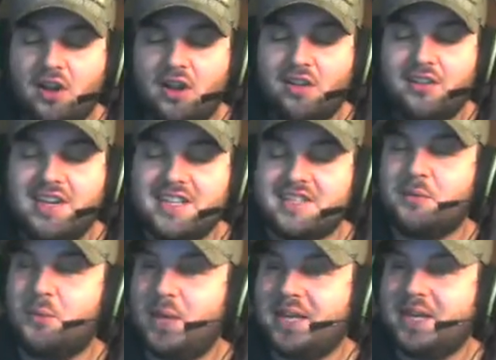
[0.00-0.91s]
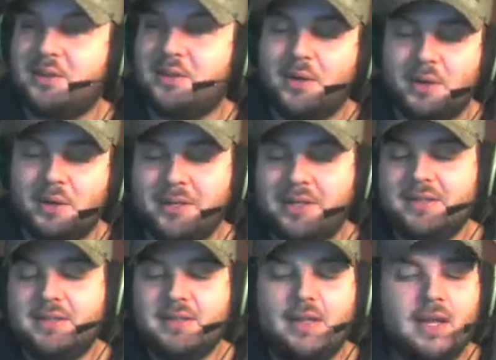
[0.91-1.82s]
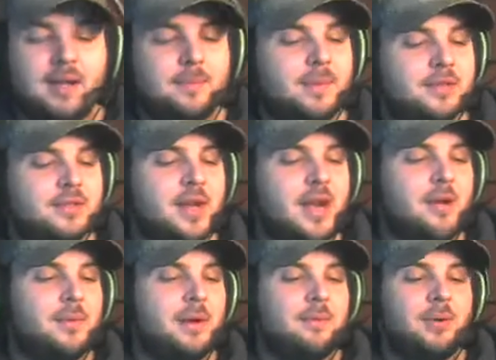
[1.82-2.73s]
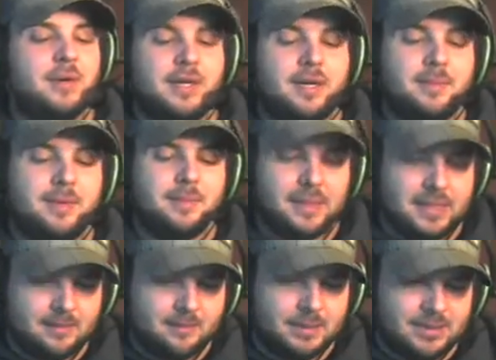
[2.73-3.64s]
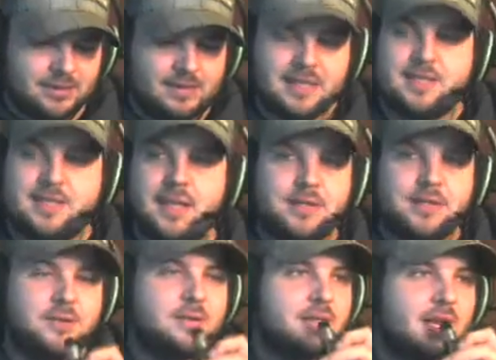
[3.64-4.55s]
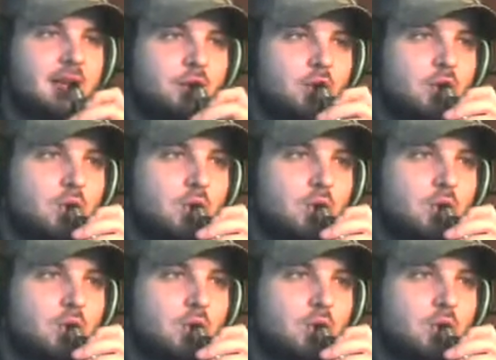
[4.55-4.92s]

all, it's a wicked coil build. I'll try one more here. Maybe I can burn the rest of that juice off.